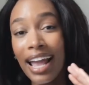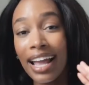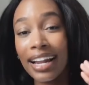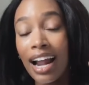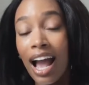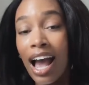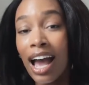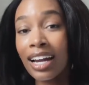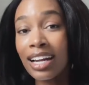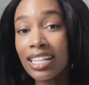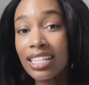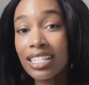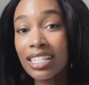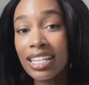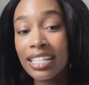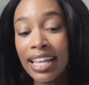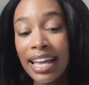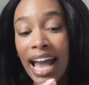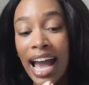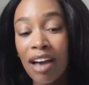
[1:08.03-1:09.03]
and
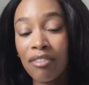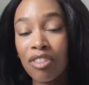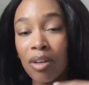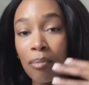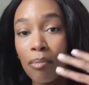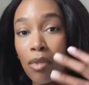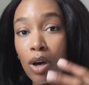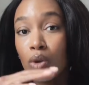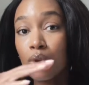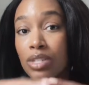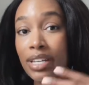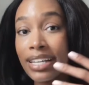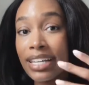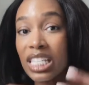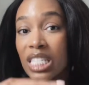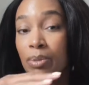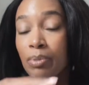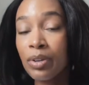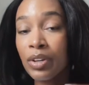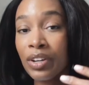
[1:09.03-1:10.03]
honestly, they have the most
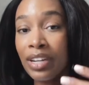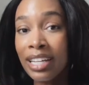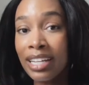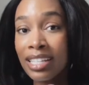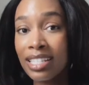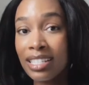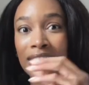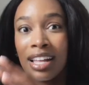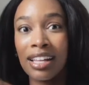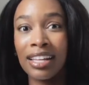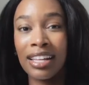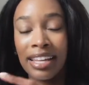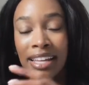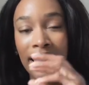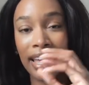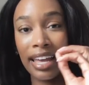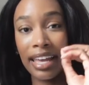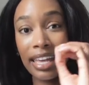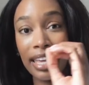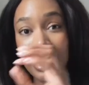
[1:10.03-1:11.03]
experience selling
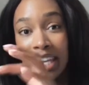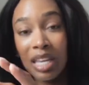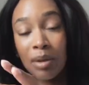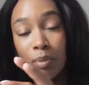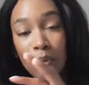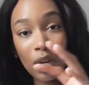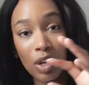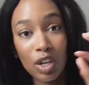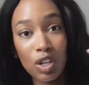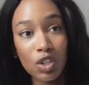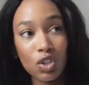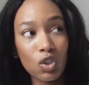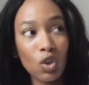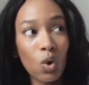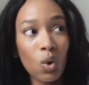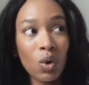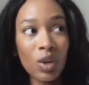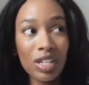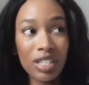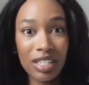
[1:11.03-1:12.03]
ebooks,
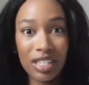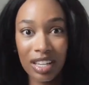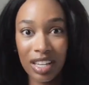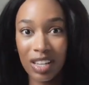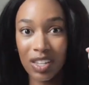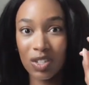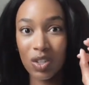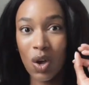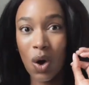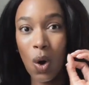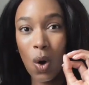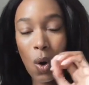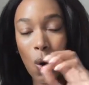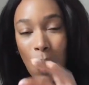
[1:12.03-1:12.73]
courses,